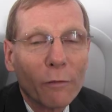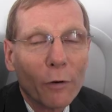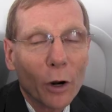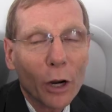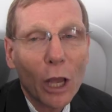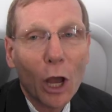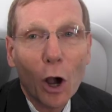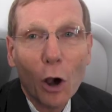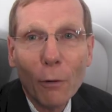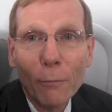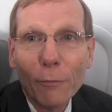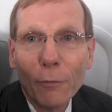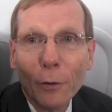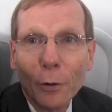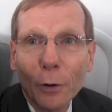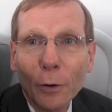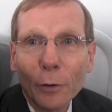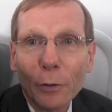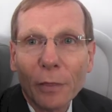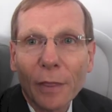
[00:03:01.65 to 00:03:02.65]
we're very
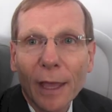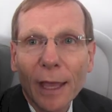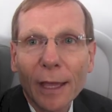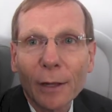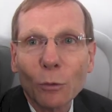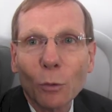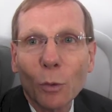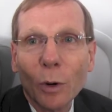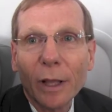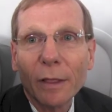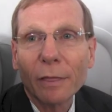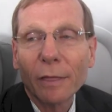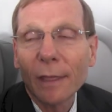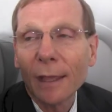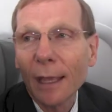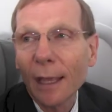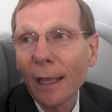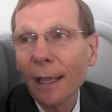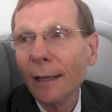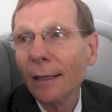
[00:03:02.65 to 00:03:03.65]
hopeful that with
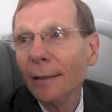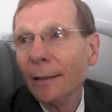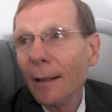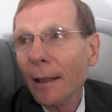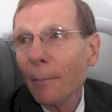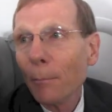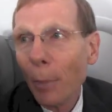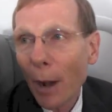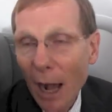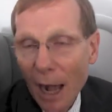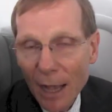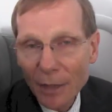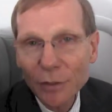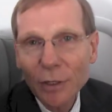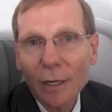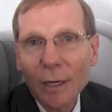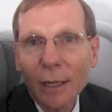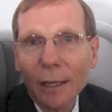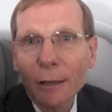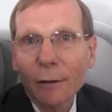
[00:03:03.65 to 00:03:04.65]
the
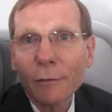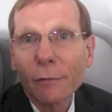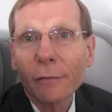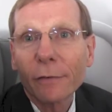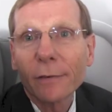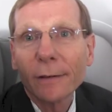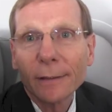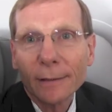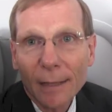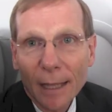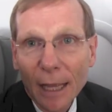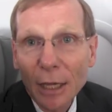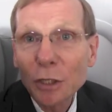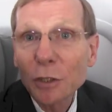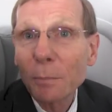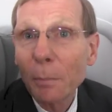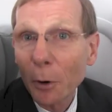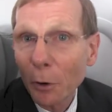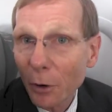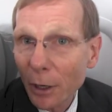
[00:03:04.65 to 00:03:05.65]
positive
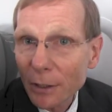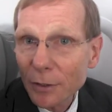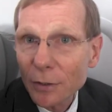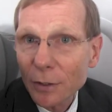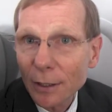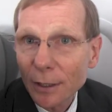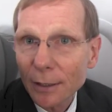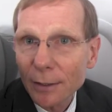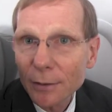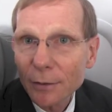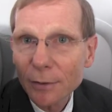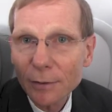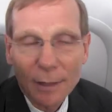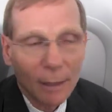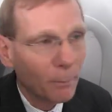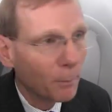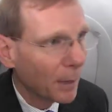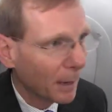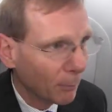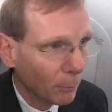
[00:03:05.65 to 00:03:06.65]
experiences
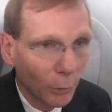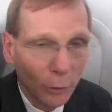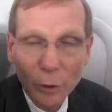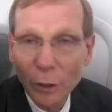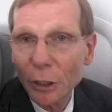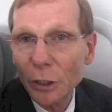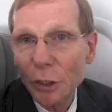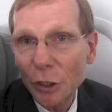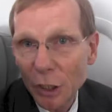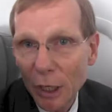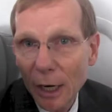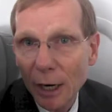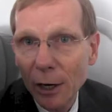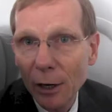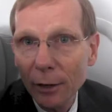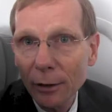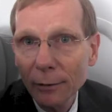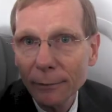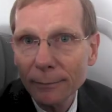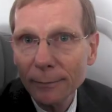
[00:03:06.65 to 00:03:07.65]
that people are going to
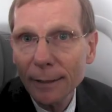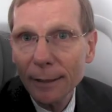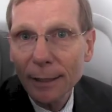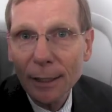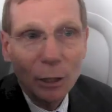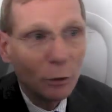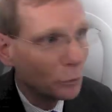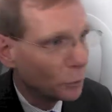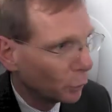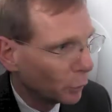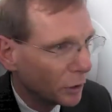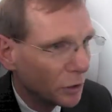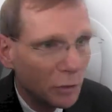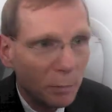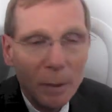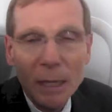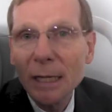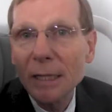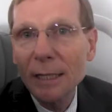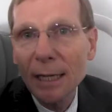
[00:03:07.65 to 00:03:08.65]
share, you know, doing
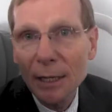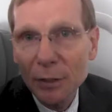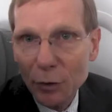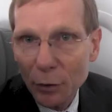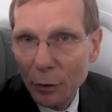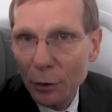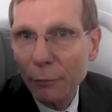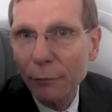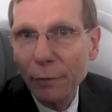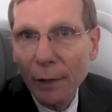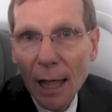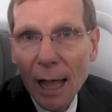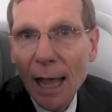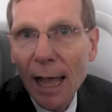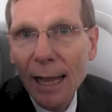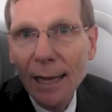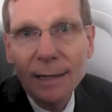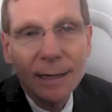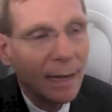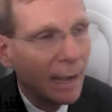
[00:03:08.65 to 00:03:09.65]
speed tests on a
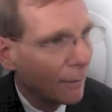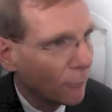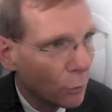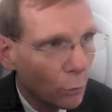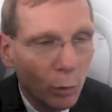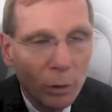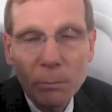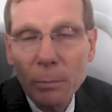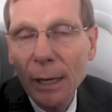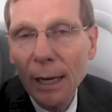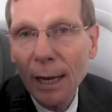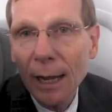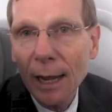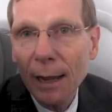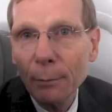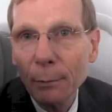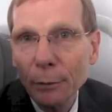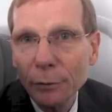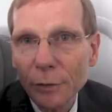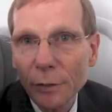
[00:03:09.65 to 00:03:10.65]
flight and everyone being
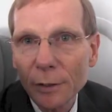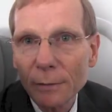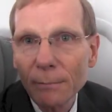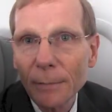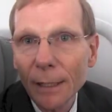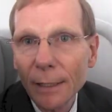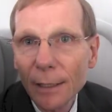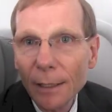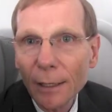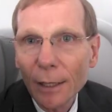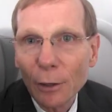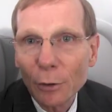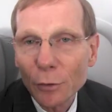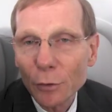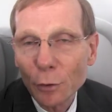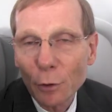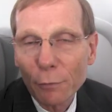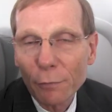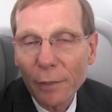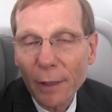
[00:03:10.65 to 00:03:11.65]
able to, you know,
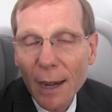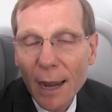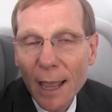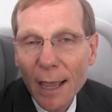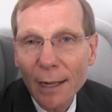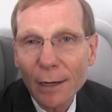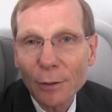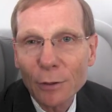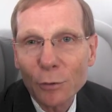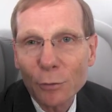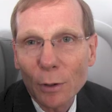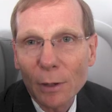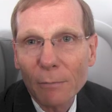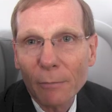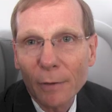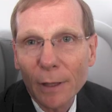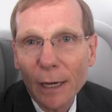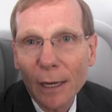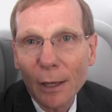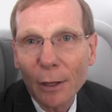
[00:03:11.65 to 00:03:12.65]
surf the net and
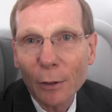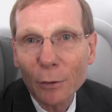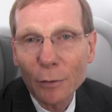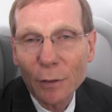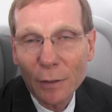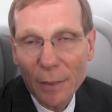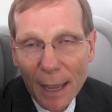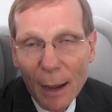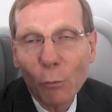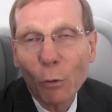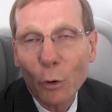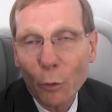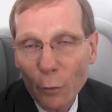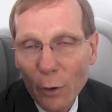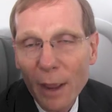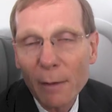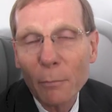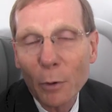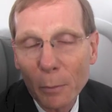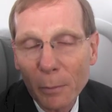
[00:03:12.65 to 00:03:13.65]
stream videos, that that will
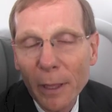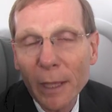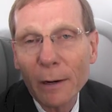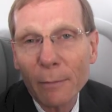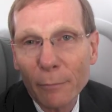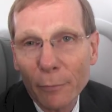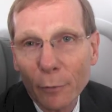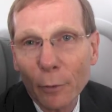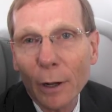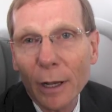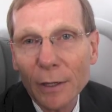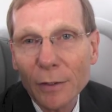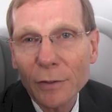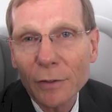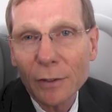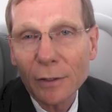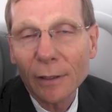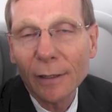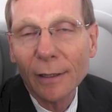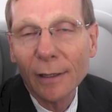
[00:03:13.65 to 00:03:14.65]
create momentum for
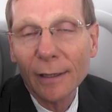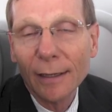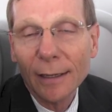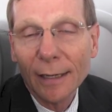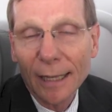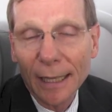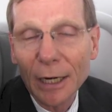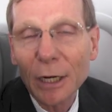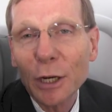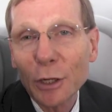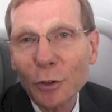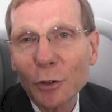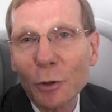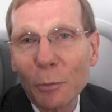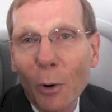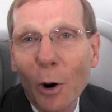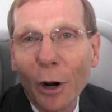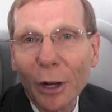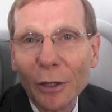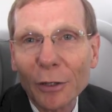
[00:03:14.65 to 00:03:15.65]
us to get
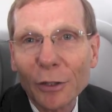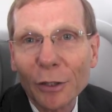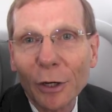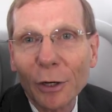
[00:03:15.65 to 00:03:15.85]
additional market